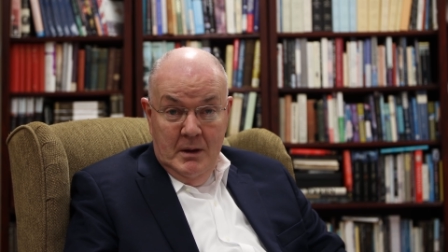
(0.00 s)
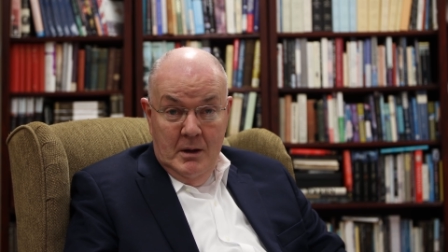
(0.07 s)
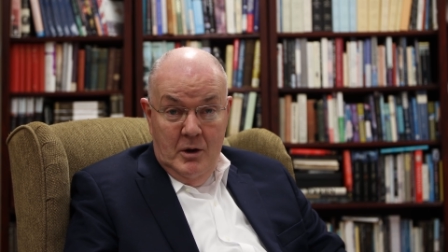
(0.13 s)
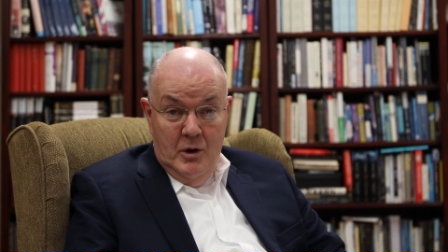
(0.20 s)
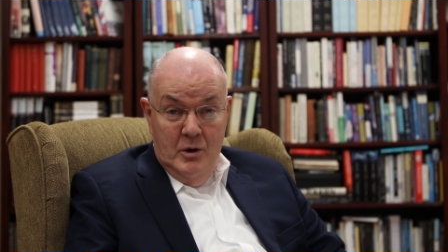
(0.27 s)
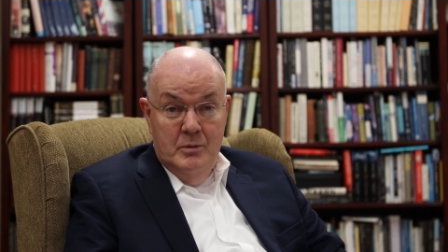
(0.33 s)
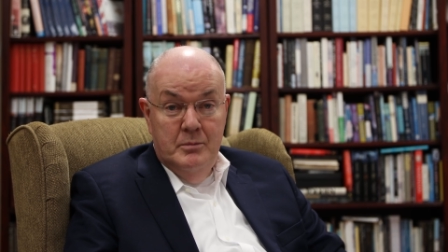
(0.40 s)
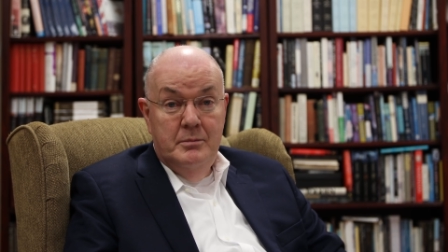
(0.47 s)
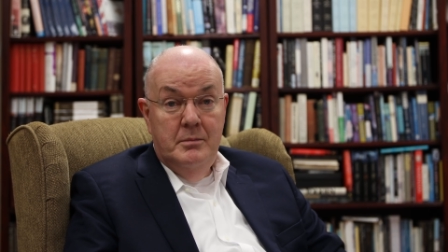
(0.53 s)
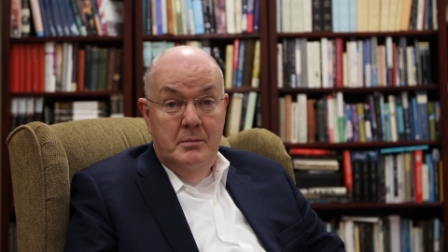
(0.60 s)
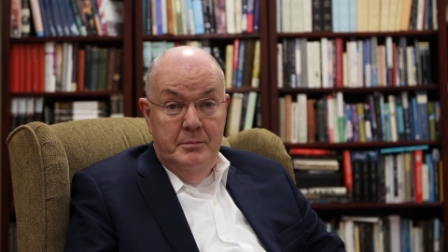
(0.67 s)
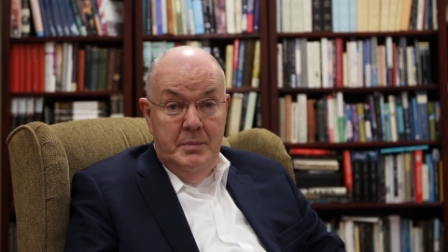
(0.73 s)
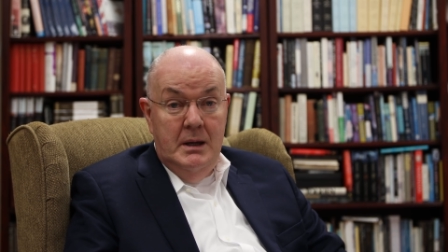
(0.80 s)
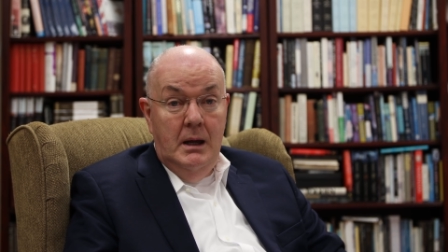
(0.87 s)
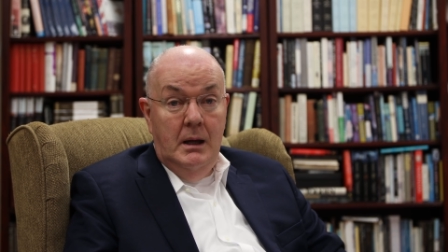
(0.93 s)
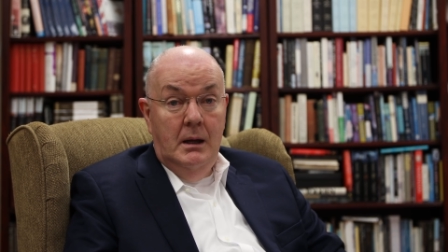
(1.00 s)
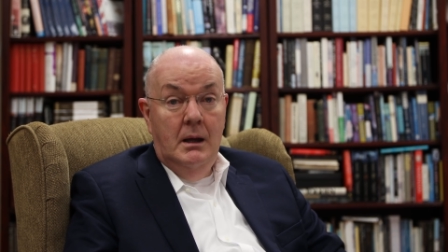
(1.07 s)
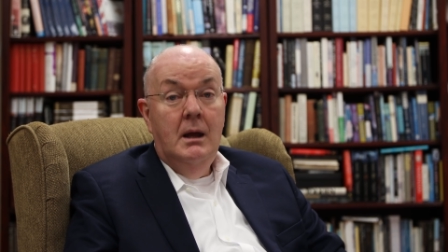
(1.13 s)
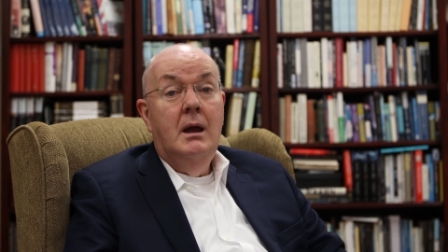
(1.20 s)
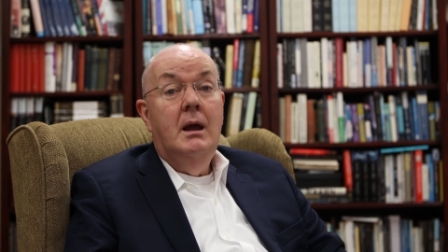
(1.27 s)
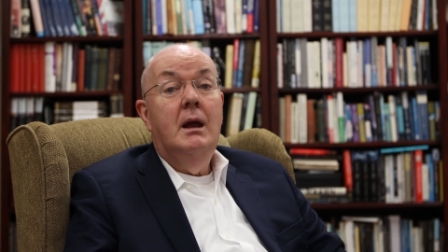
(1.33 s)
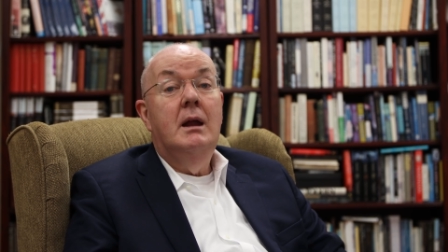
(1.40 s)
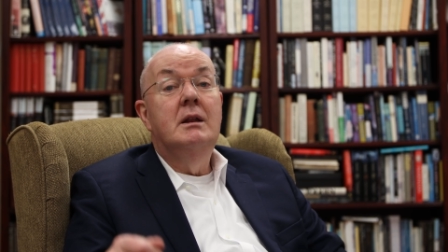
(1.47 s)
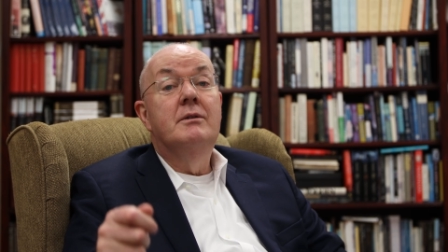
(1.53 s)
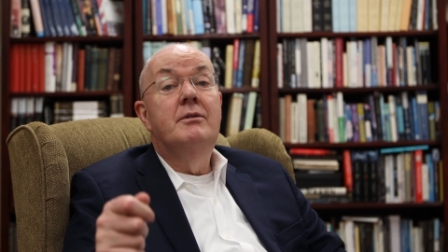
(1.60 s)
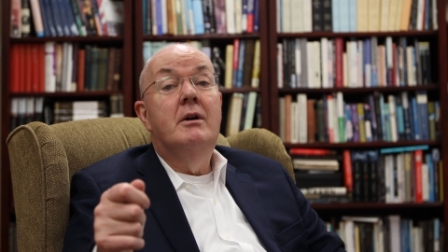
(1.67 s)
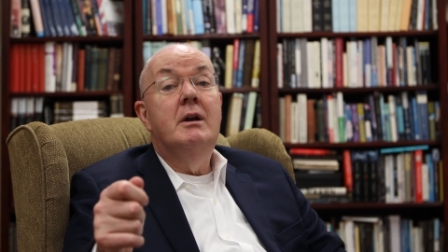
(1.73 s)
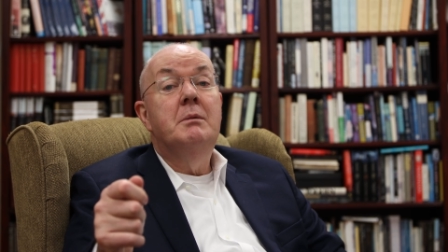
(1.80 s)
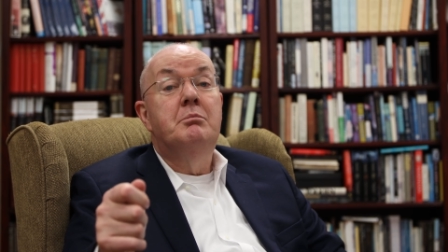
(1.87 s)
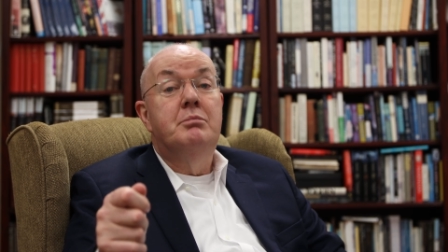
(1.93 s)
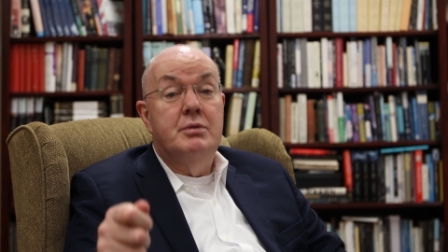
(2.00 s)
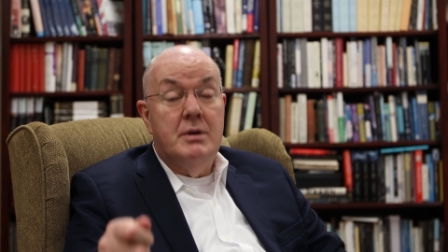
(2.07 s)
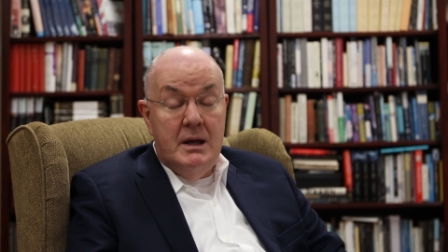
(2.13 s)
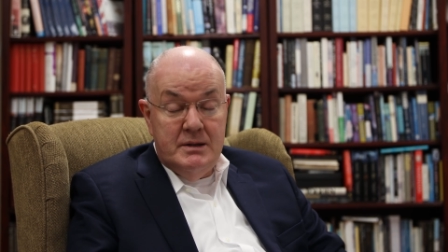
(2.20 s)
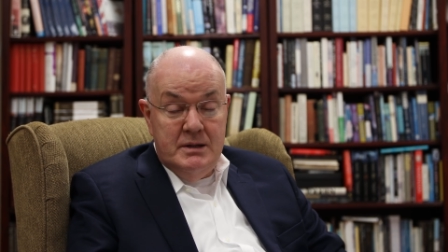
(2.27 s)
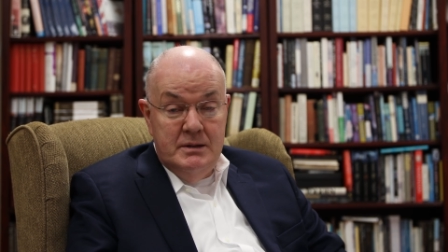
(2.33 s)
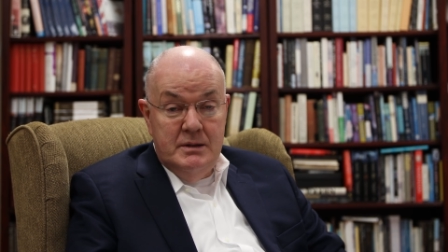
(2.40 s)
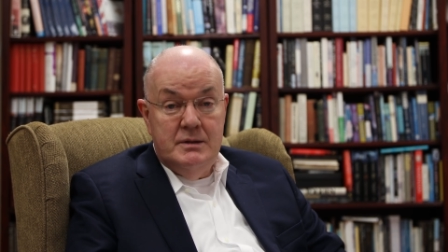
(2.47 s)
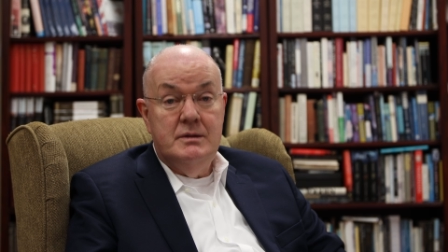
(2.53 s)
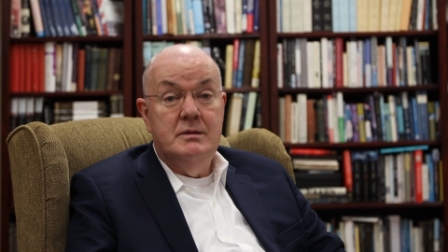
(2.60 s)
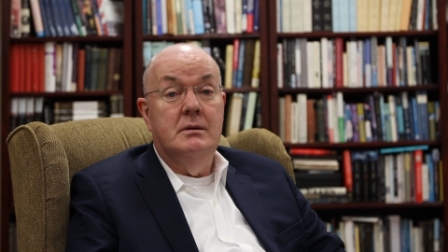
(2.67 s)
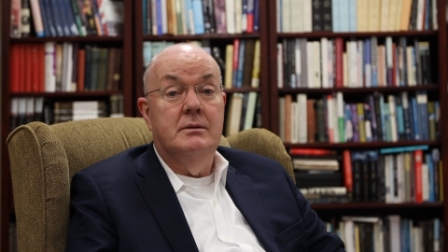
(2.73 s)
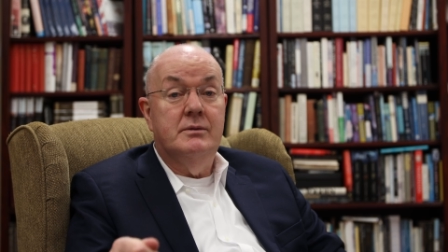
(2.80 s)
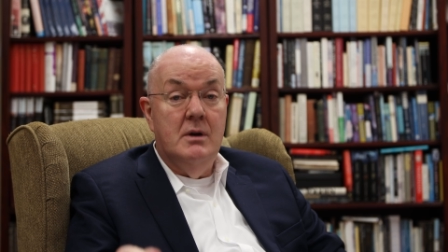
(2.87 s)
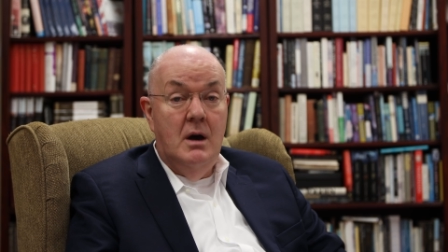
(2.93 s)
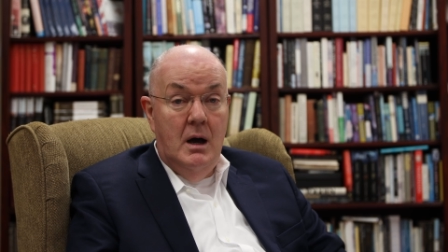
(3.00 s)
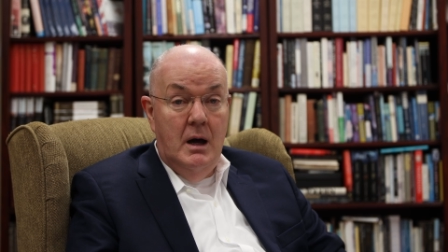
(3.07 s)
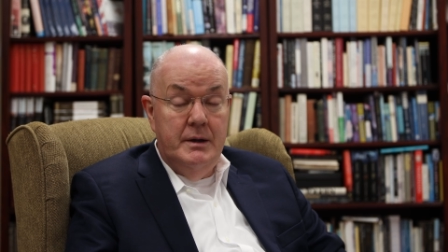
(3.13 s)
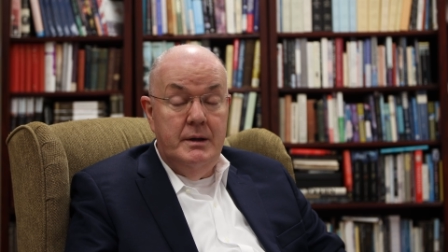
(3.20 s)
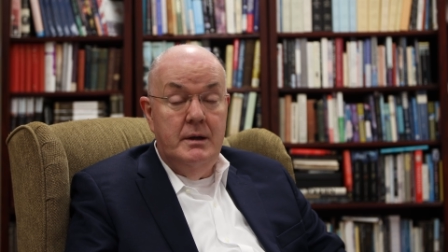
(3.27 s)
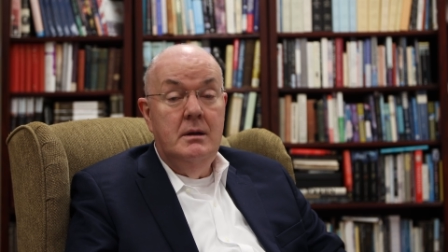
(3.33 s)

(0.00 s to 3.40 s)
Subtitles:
Home being in the very presence of God